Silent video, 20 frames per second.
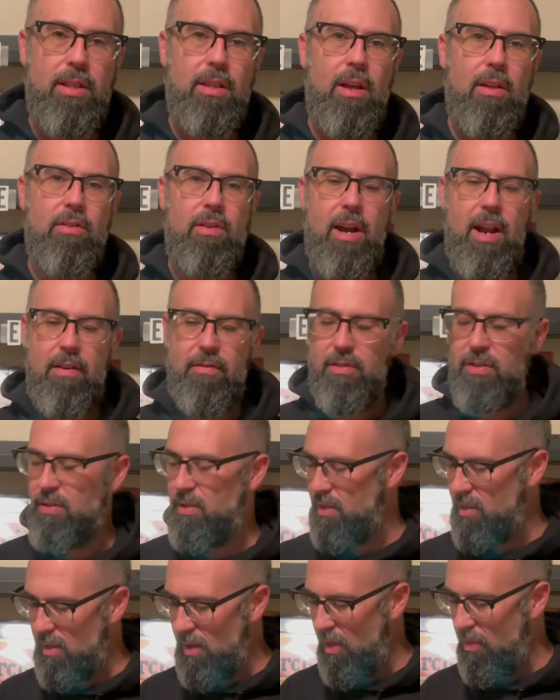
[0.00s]
the other half is
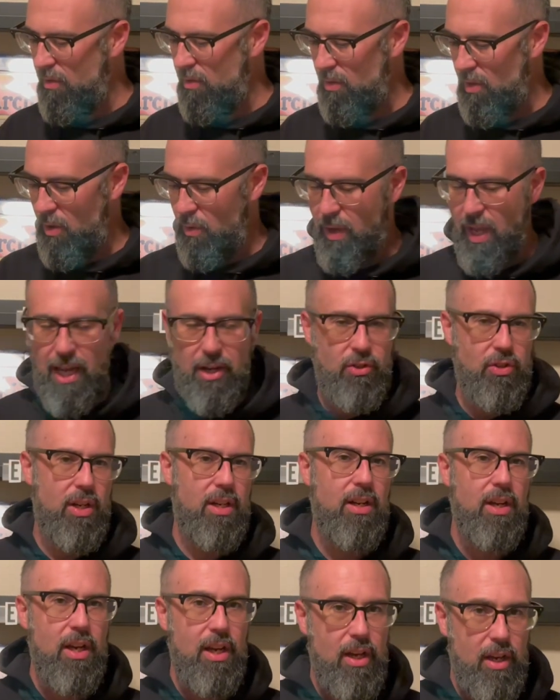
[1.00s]
in another location.